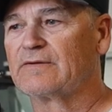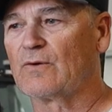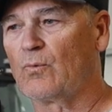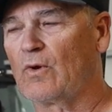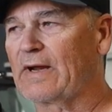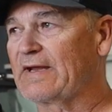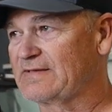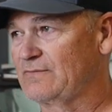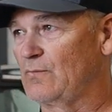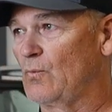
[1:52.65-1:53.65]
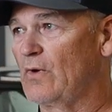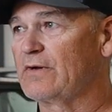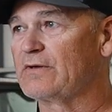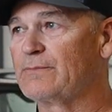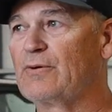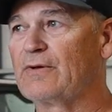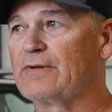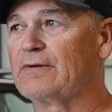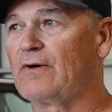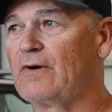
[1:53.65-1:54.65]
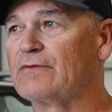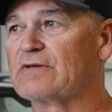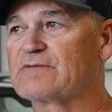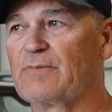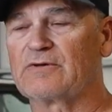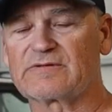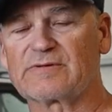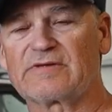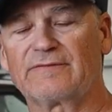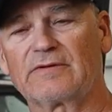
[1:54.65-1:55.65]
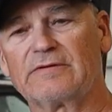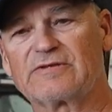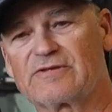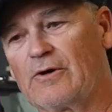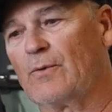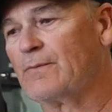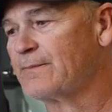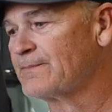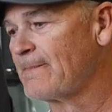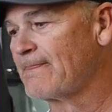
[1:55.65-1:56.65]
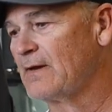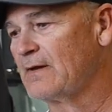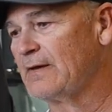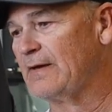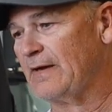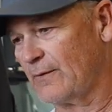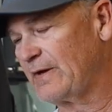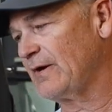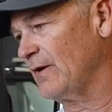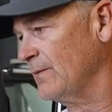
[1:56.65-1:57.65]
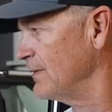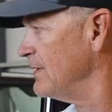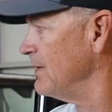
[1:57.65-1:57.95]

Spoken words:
what I wanted to put on this boat specifically. So here we go.